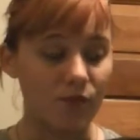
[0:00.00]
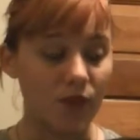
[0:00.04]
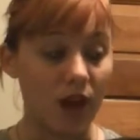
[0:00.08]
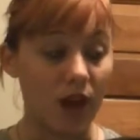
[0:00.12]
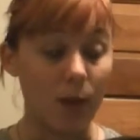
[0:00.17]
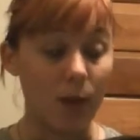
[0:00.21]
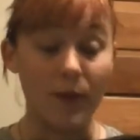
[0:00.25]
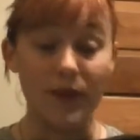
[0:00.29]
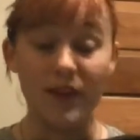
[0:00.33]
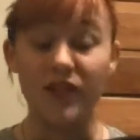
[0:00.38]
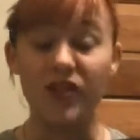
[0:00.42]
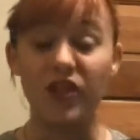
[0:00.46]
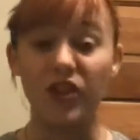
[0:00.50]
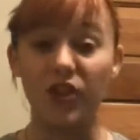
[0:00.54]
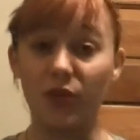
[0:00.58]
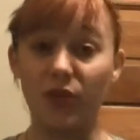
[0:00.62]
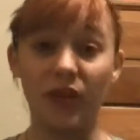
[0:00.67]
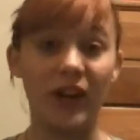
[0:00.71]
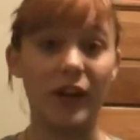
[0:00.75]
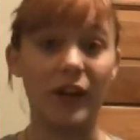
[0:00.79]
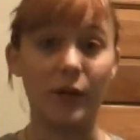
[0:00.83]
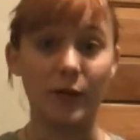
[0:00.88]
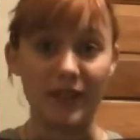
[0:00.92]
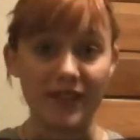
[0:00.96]
up until
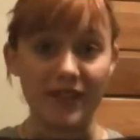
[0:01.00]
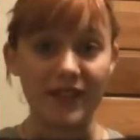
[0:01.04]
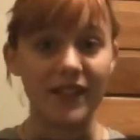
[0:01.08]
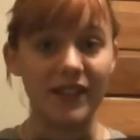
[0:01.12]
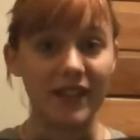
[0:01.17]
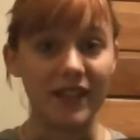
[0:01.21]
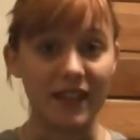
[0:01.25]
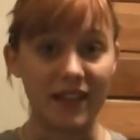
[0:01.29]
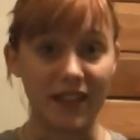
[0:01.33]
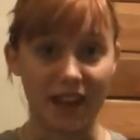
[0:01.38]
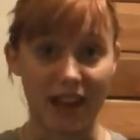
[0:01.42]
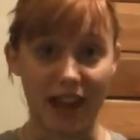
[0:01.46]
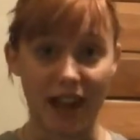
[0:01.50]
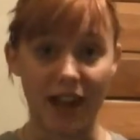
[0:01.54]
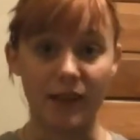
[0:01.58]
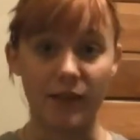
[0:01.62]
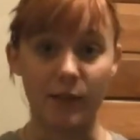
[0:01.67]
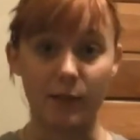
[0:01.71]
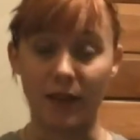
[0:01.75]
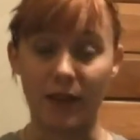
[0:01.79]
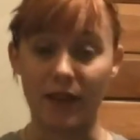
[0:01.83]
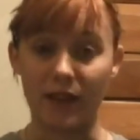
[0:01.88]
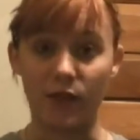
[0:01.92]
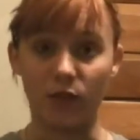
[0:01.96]
very recently, they
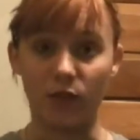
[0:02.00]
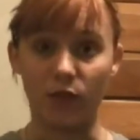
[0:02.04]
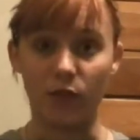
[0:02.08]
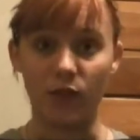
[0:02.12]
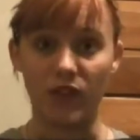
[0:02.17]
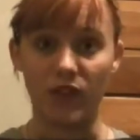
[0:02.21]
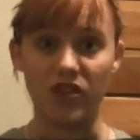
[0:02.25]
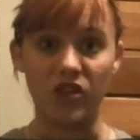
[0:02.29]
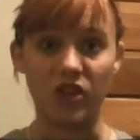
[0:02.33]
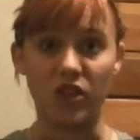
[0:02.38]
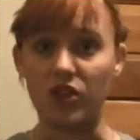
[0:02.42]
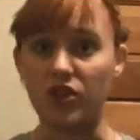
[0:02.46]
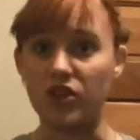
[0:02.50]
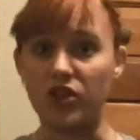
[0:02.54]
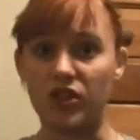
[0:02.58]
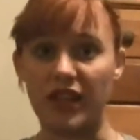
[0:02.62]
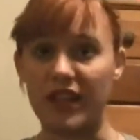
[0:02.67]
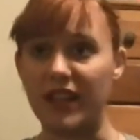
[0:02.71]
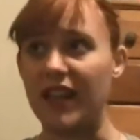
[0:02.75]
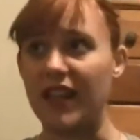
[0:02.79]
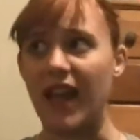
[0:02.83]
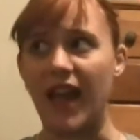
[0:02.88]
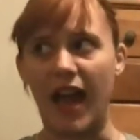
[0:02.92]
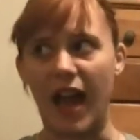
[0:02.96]
hadn't been researched
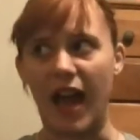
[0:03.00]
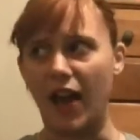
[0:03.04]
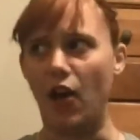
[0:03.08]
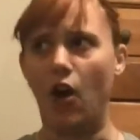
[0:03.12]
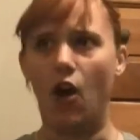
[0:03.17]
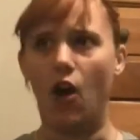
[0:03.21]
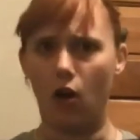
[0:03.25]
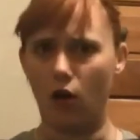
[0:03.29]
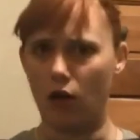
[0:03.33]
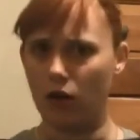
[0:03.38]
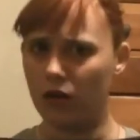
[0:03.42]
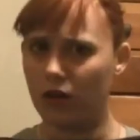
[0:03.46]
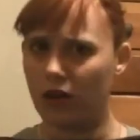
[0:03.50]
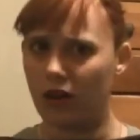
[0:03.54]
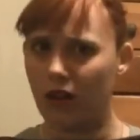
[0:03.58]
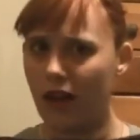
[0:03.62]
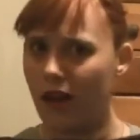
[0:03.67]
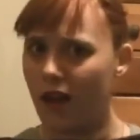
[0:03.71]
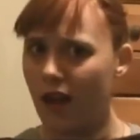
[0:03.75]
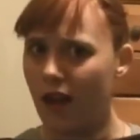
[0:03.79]
like at all.